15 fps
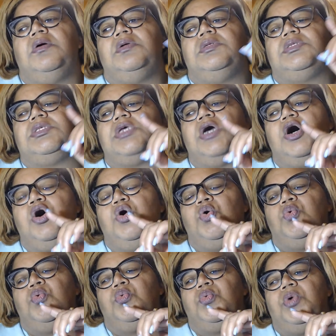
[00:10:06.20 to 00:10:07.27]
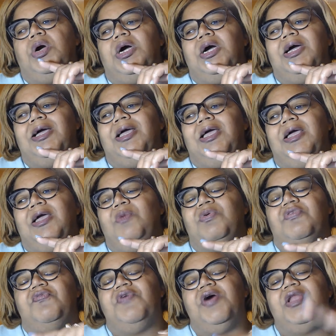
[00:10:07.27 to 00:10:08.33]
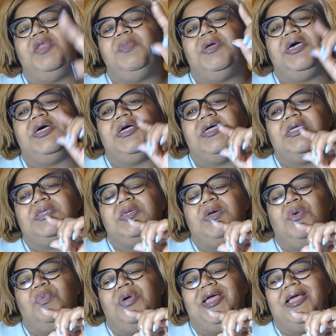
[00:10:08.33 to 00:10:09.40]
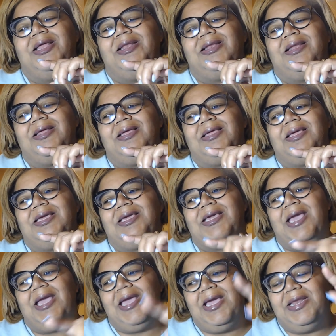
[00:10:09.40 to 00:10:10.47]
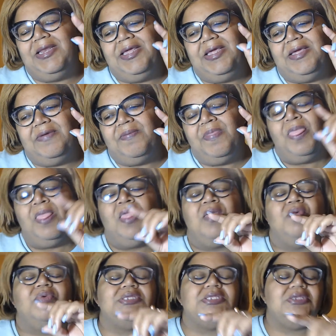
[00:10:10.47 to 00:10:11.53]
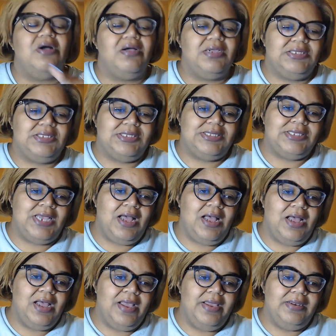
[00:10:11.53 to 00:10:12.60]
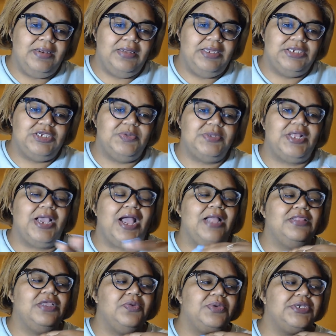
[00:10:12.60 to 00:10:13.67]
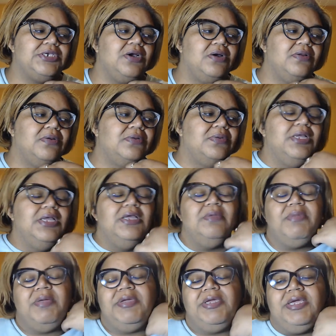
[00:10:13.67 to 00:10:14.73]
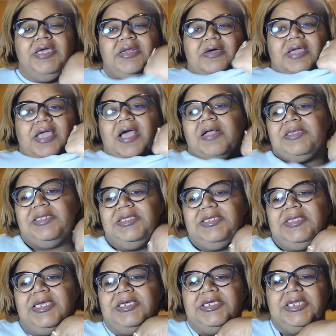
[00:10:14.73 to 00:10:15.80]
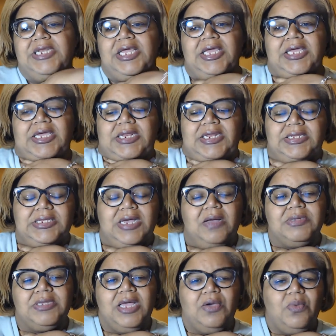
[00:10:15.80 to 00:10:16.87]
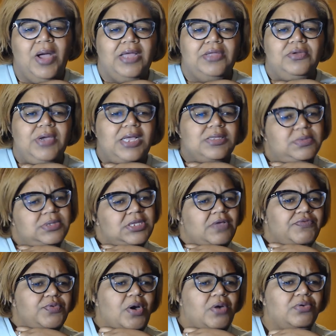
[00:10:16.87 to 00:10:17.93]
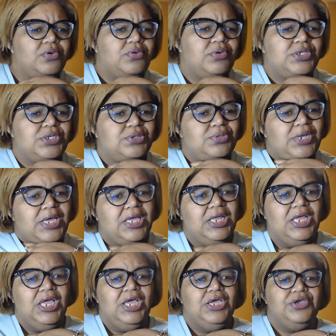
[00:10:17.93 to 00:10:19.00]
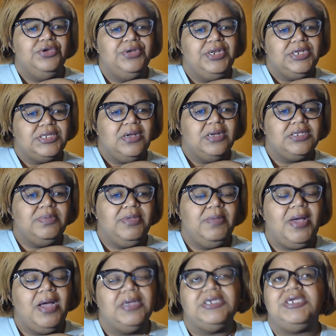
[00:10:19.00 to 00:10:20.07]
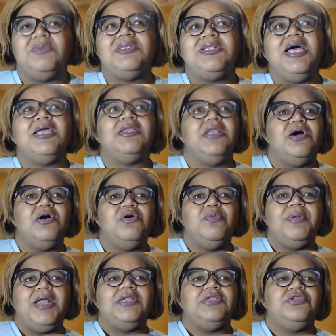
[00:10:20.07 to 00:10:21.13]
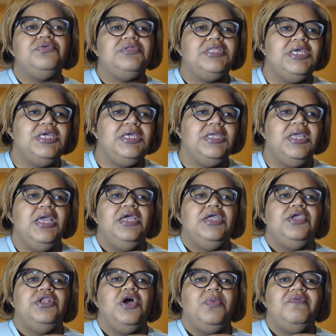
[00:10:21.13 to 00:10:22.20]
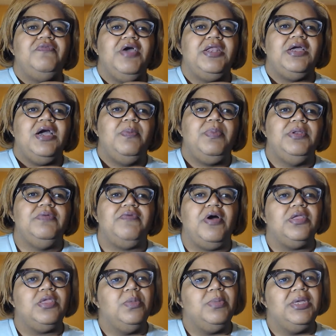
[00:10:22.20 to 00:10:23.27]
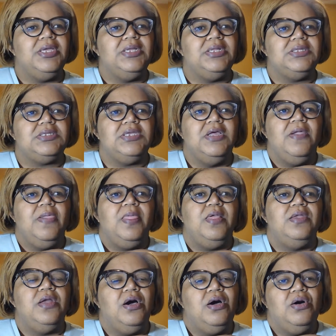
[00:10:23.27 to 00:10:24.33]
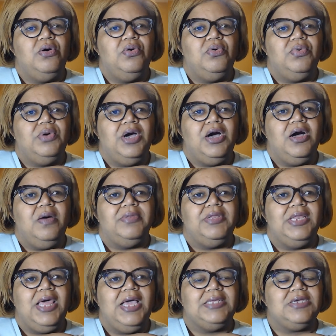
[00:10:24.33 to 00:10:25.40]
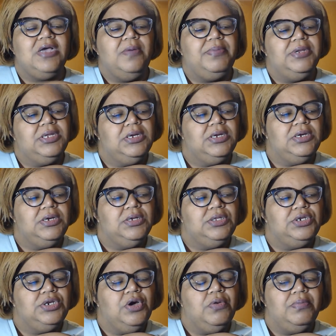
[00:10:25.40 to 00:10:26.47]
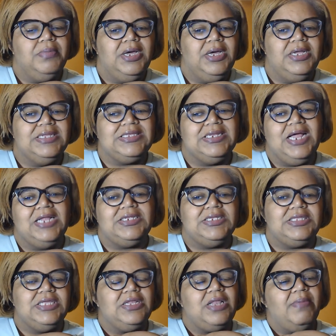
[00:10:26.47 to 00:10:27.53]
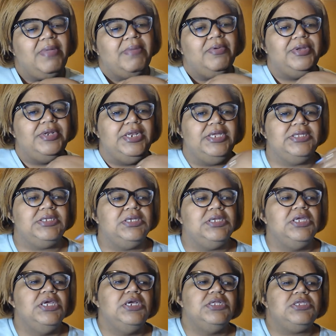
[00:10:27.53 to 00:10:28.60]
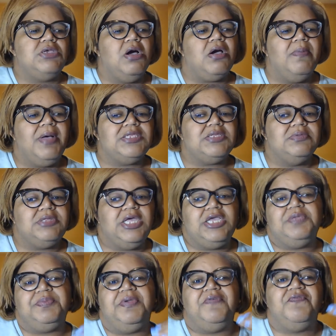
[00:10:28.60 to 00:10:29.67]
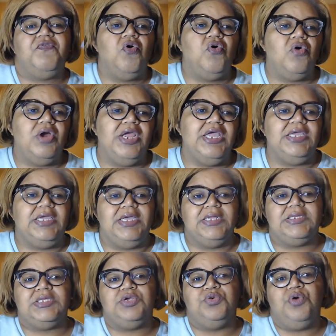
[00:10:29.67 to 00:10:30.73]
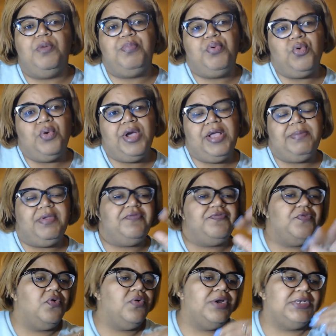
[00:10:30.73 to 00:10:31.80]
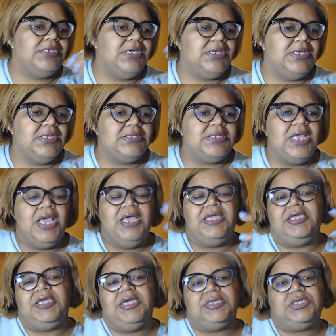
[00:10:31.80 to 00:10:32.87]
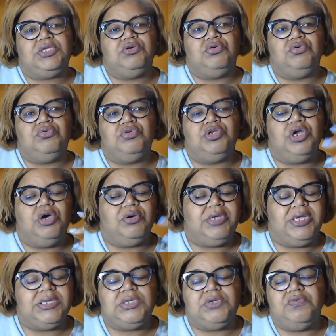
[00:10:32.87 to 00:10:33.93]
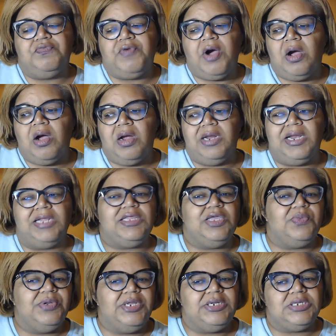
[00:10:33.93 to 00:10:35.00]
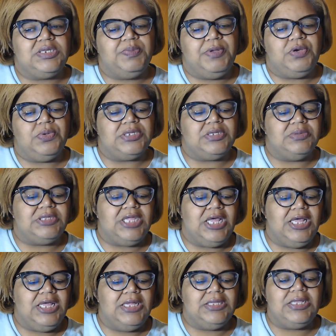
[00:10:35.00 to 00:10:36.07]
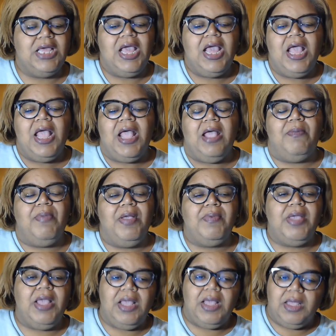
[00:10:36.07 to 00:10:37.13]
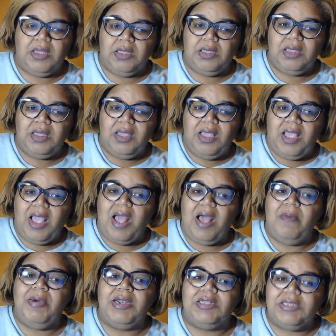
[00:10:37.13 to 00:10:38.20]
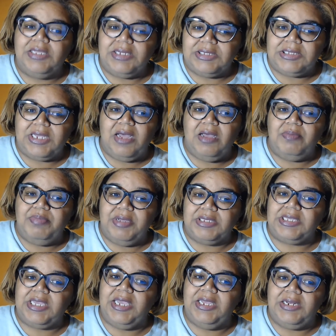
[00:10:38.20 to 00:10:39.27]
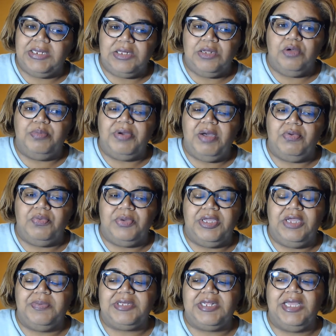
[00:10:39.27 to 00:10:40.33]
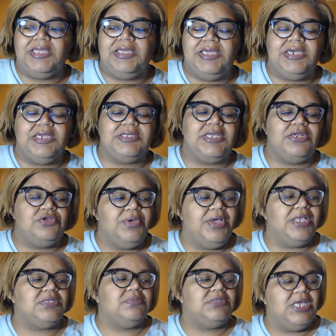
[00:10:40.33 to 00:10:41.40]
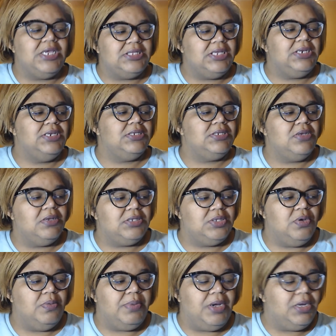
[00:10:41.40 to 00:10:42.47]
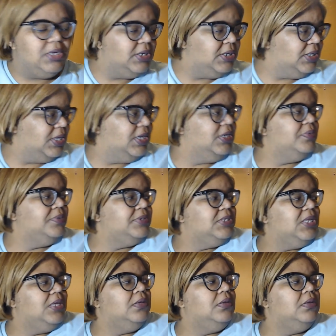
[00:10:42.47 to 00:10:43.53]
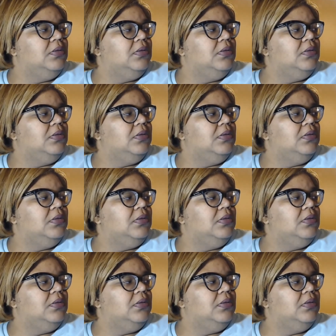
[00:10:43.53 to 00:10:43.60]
So it was funny because when Candy was talking to Todd And she was like, I think we should go maybe get a counseling session in. And Ty was like, wow, you got some stuff you holding on to that you need to talk to me about. And she was like, no, but I do think, you know, we've had a couple of arguments, you know, the last couple of, you know, months. And I just think that maybe we need to talk about some things before it gets to a point, before it does get to, you know, get too far. And I think we need to speak on some things. And baby, how about I think Todd bust Candy's little bubble when he was like, yeah, because I do have some things I need to talk to you about, honey. Candy was like,